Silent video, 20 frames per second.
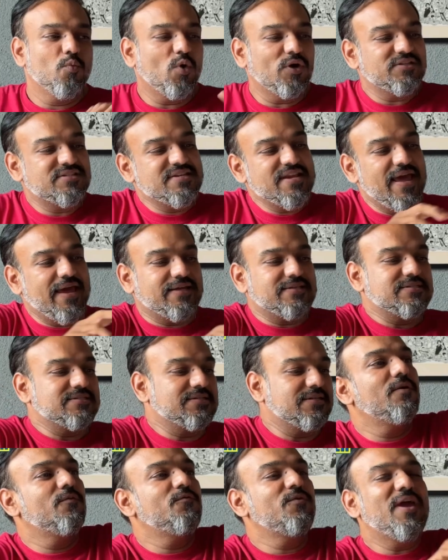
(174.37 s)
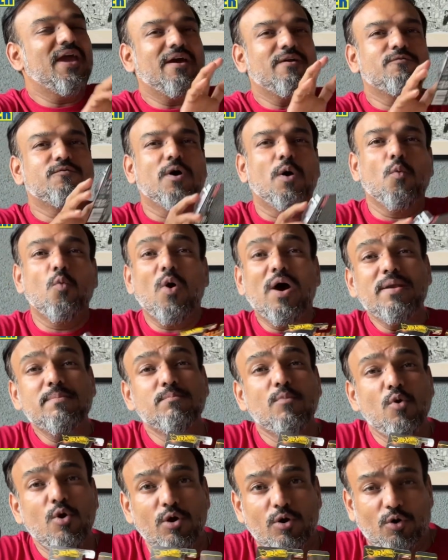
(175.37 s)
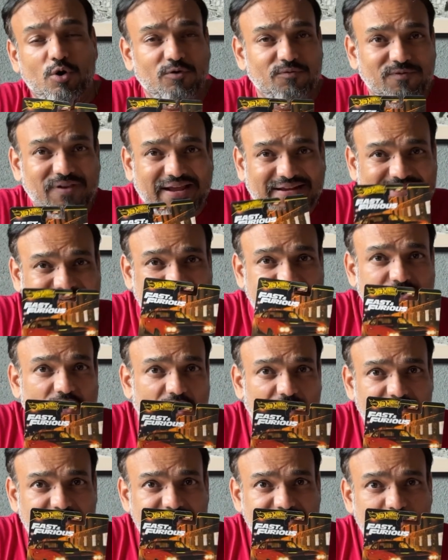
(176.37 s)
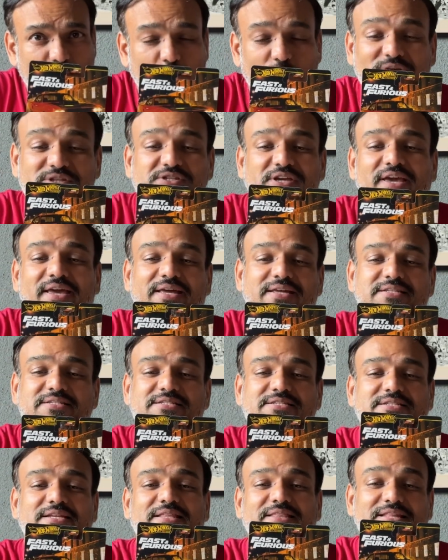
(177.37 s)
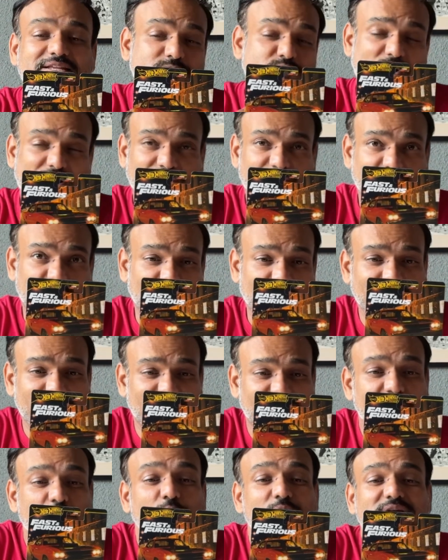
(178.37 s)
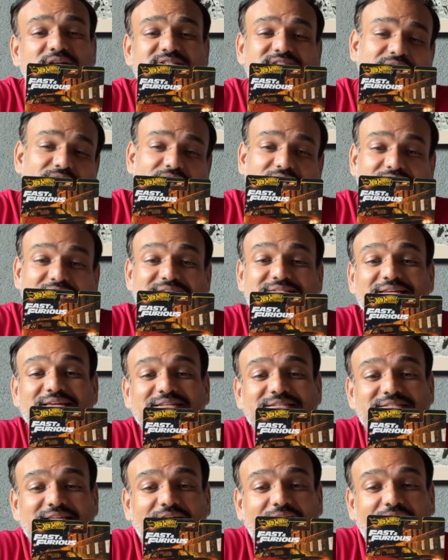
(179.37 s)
What's next? We have one more of Letty's cars, which is this one from Furious 7. This is the